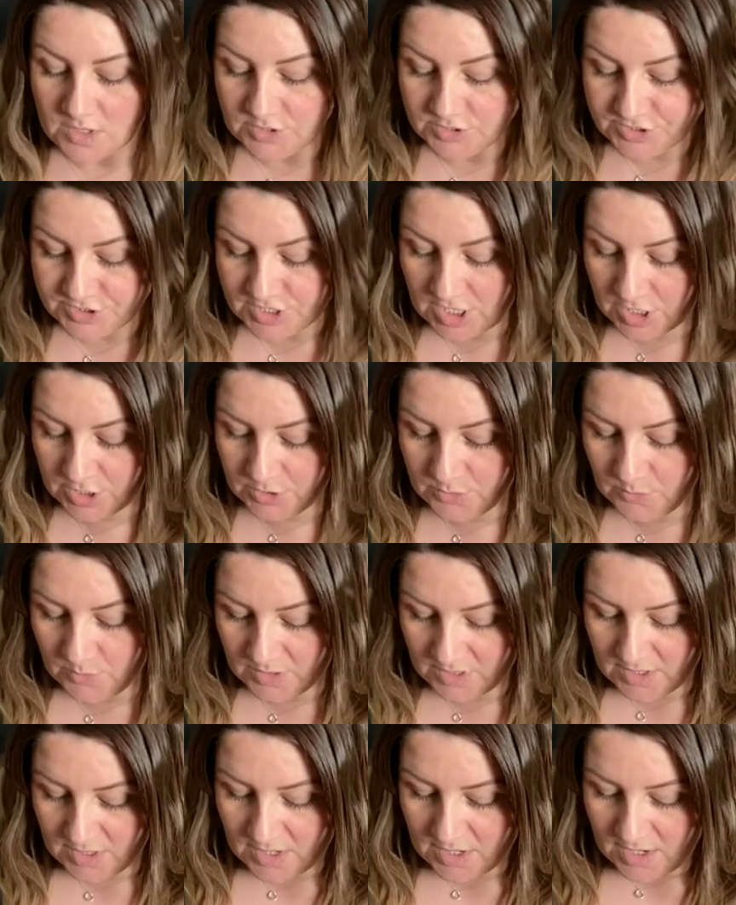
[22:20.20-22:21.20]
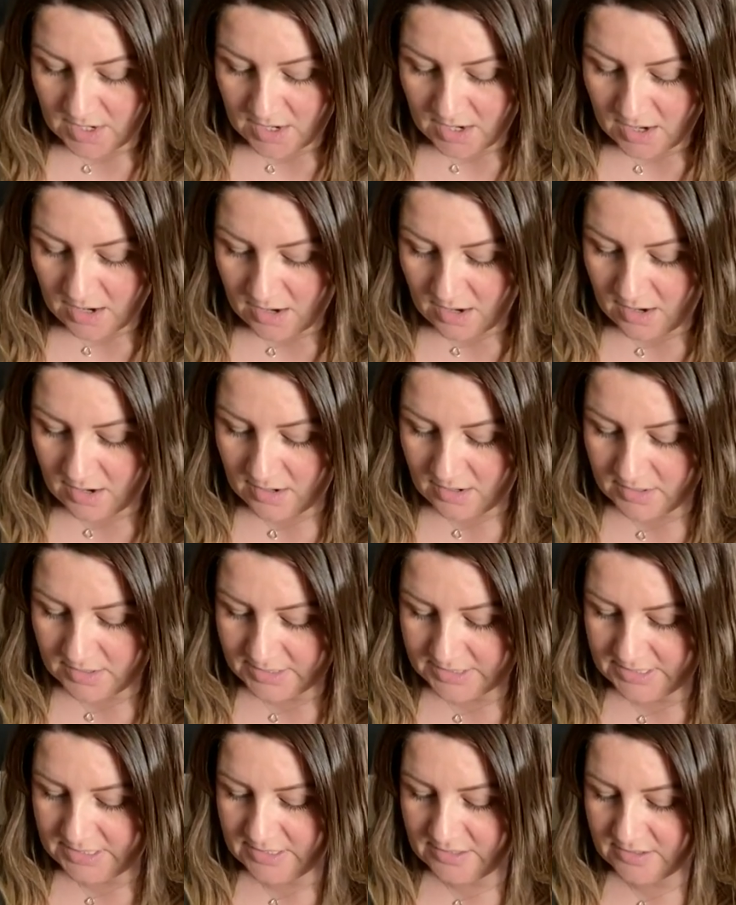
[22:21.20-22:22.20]
So
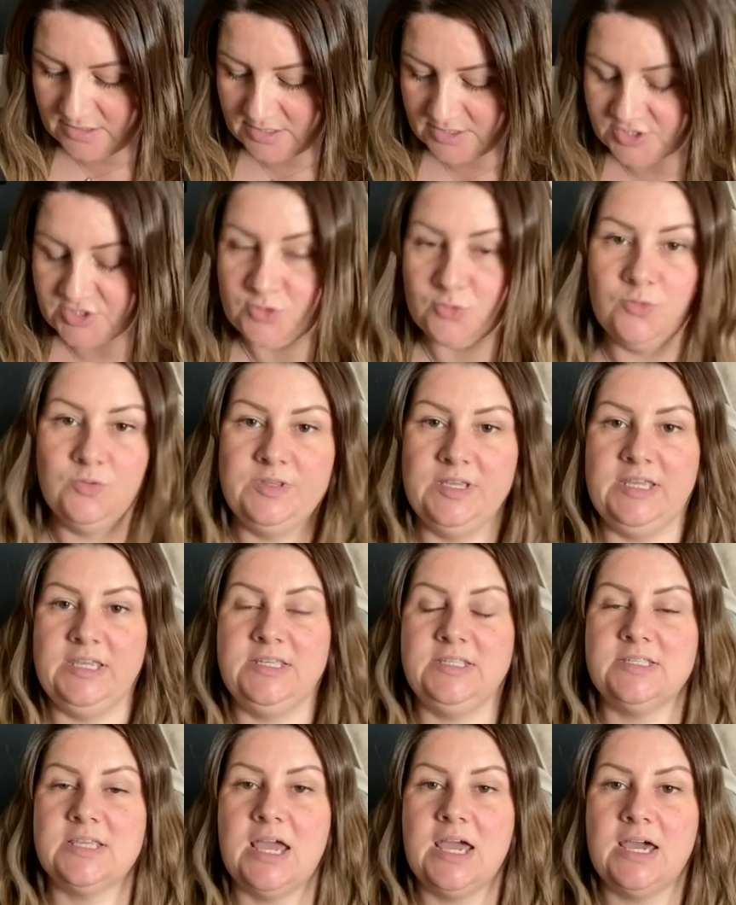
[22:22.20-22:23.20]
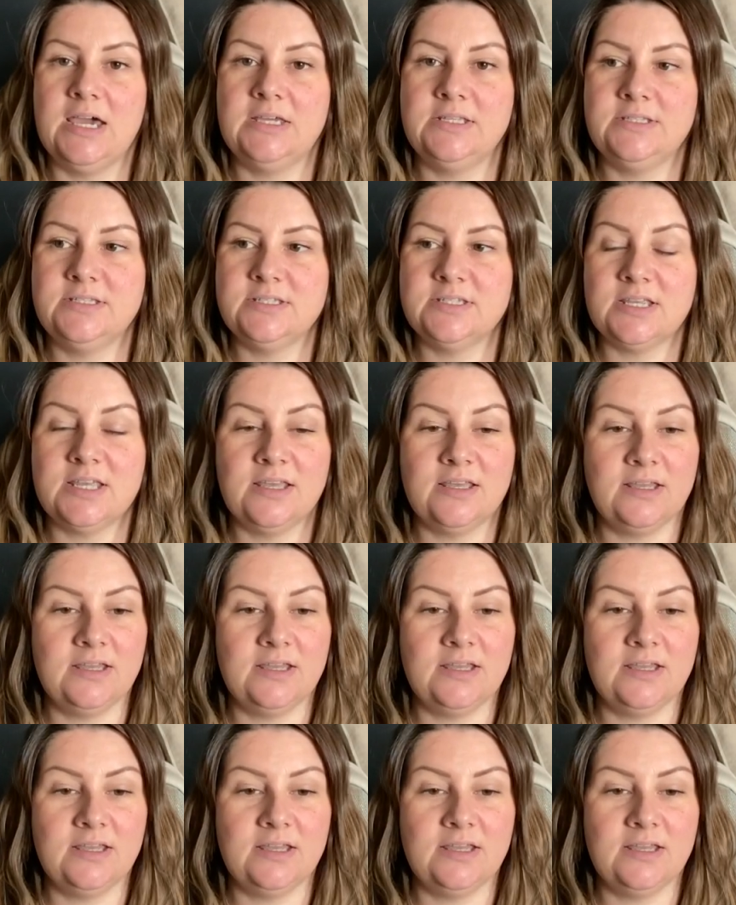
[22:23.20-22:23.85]
I saw these and